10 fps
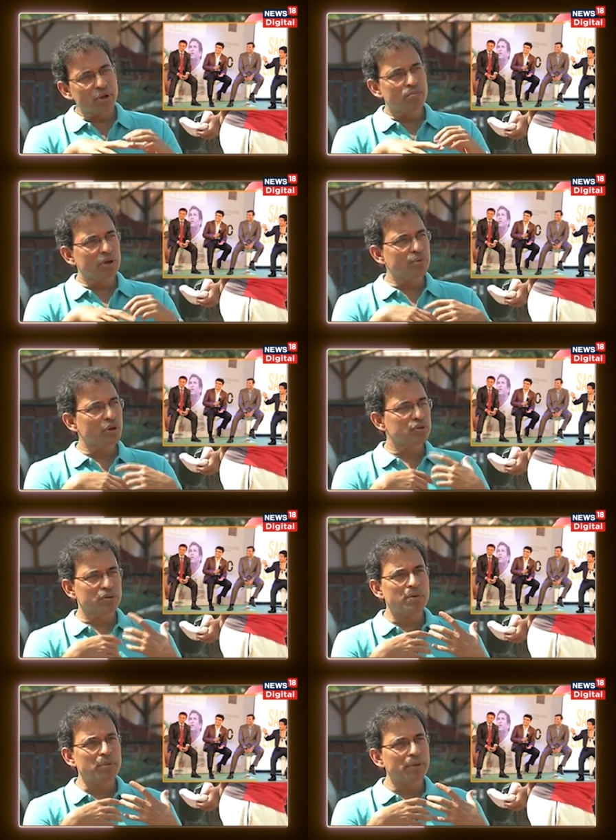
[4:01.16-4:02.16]
but because of
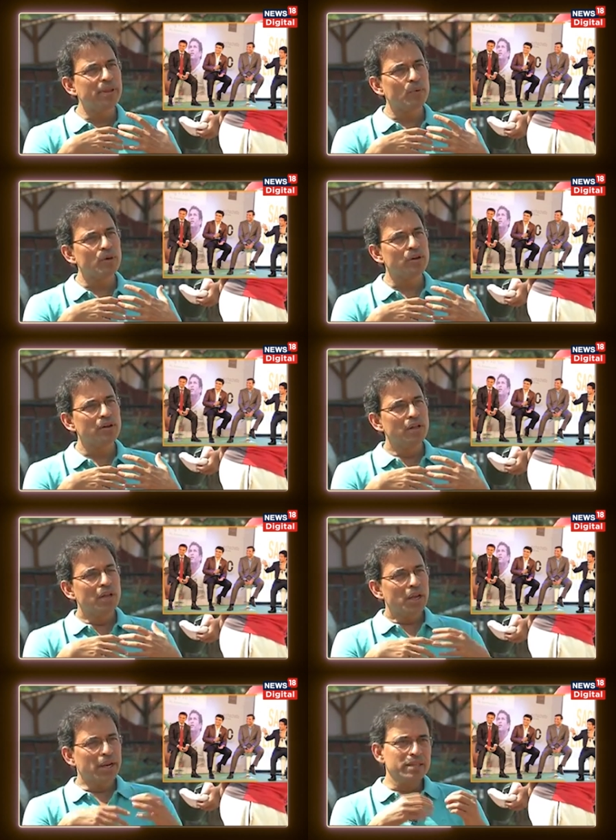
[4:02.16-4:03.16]
the people they were.
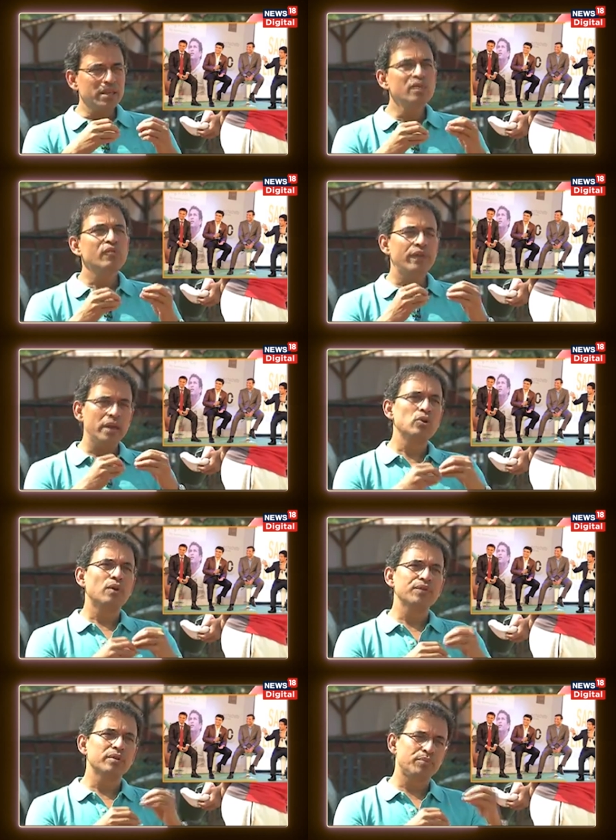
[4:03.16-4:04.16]
And I think very
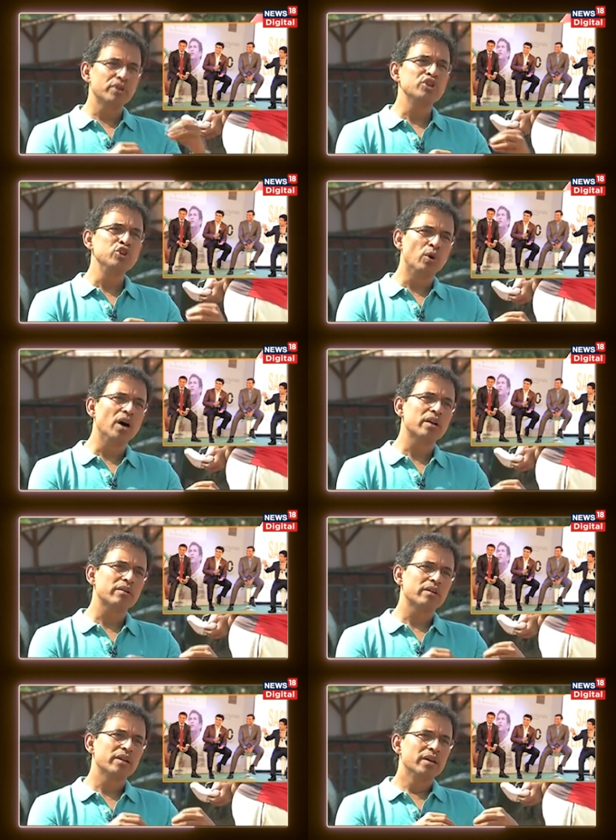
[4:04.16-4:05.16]
often the person you are
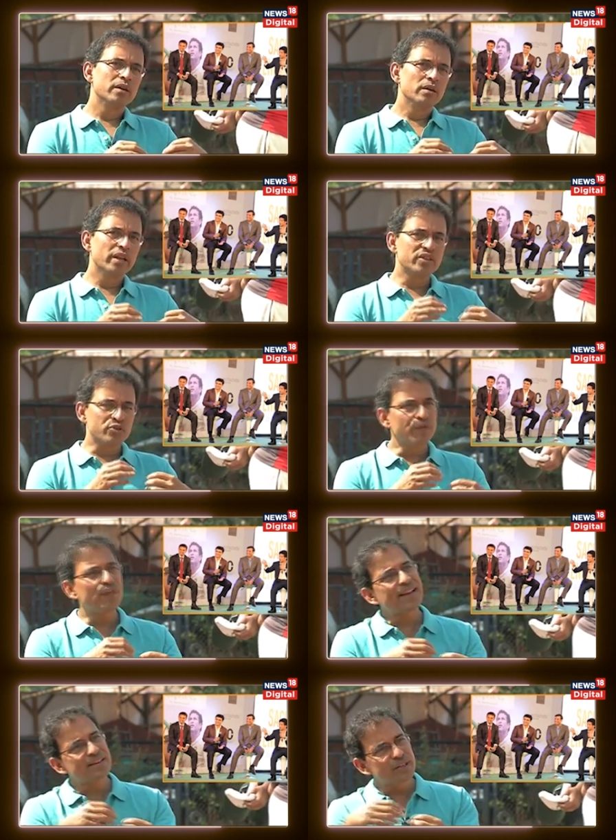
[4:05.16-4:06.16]
gets
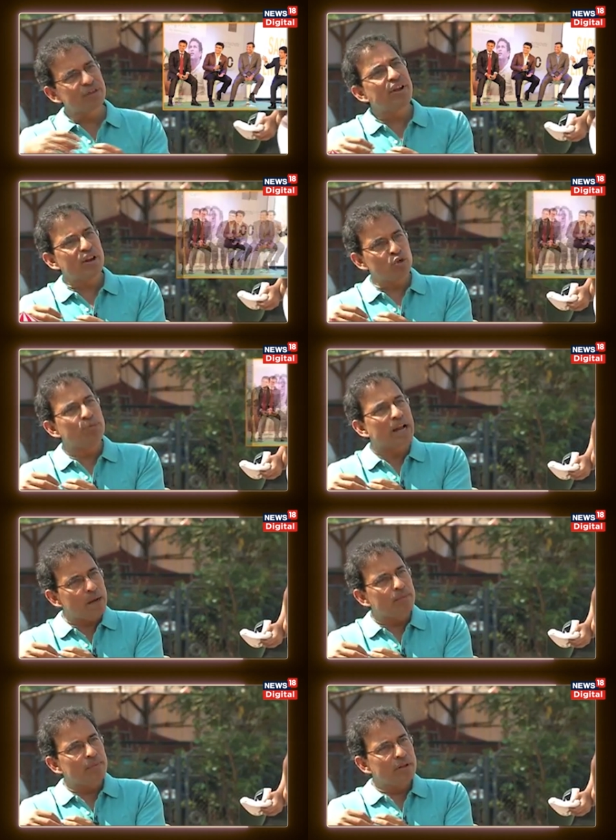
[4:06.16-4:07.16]
reflected in the cricketer you
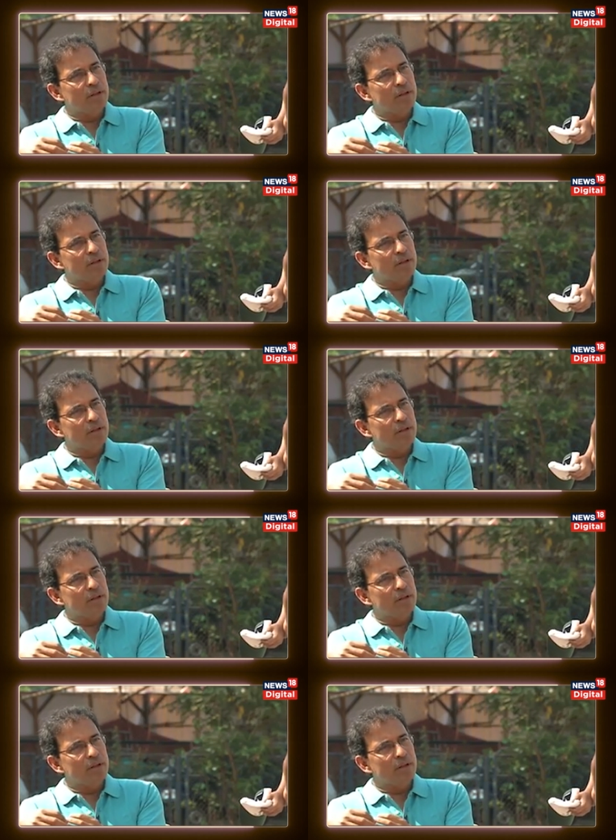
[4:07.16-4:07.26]
become.